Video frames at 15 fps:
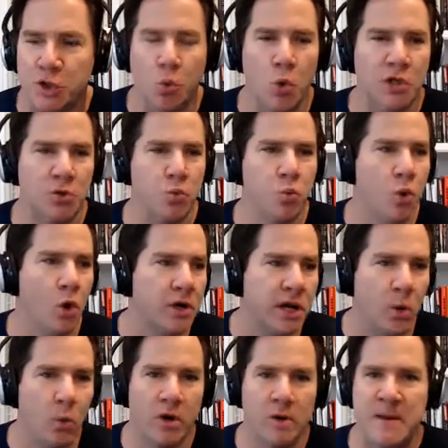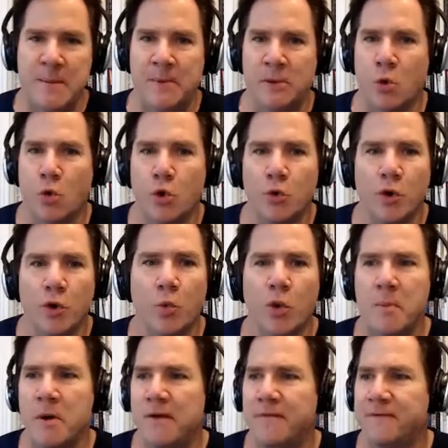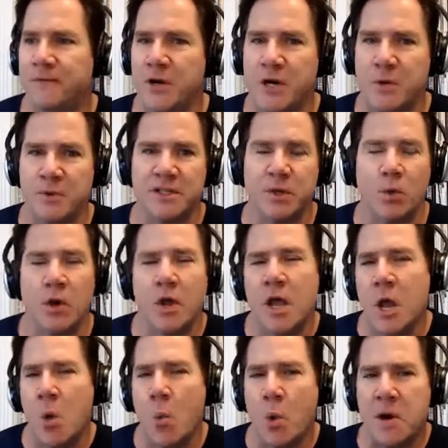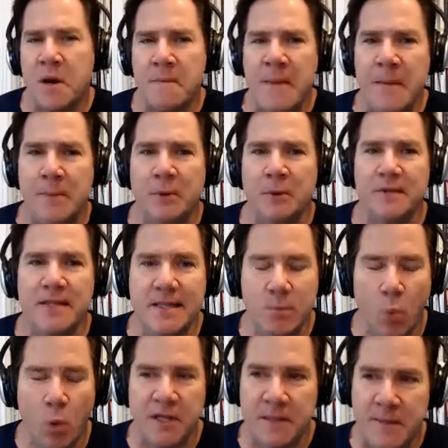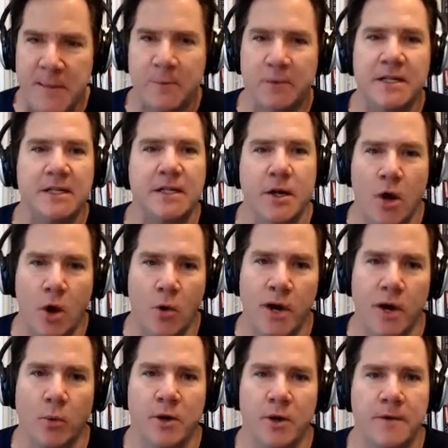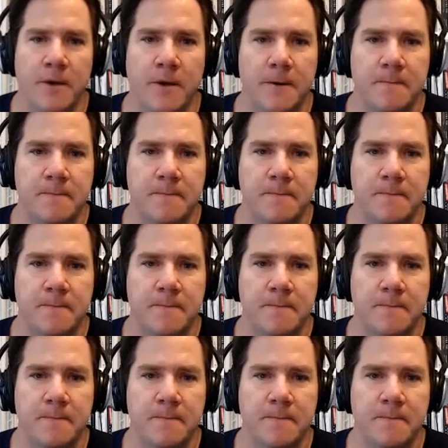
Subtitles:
What's working? What are people ordering? What about frequency? What do people need to know here? What do you think?